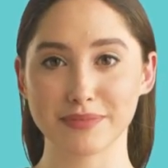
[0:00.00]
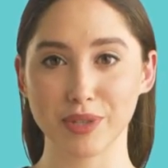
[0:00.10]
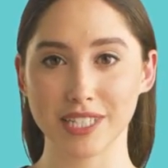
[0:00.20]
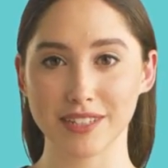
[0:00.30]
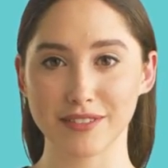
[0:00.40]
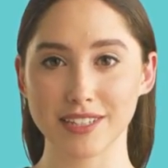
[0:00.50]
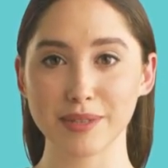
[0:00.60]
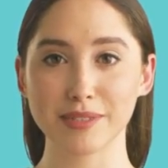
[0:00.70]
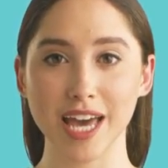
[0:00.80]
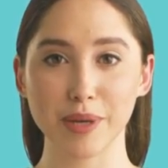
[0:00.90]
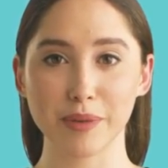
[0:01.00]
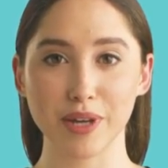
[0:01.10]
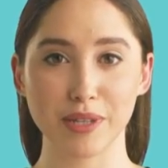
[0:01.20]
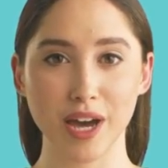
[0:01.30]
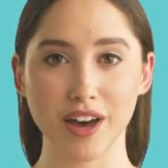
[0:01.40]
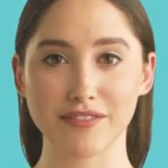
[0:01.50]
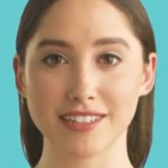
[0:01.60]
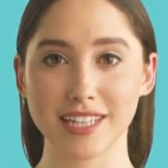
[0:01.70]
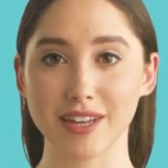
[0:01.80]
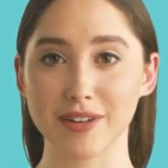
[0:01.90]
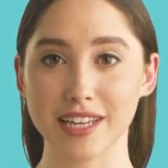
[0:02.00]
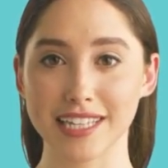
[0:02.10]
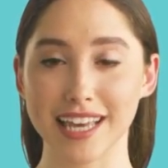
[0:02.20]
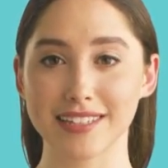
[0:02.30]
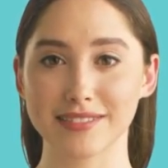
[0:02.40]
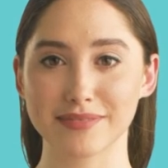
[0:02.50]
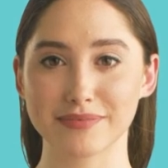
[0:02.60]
Looking for some top home office color ideas?